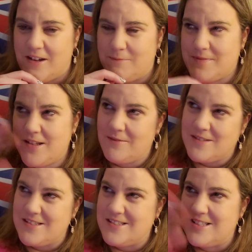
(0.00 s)
I'm so,
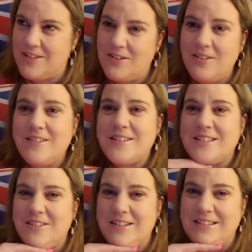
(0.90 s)
still
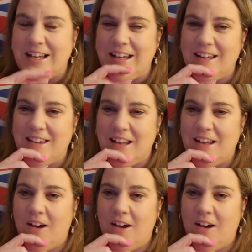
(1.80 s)
sort of saying the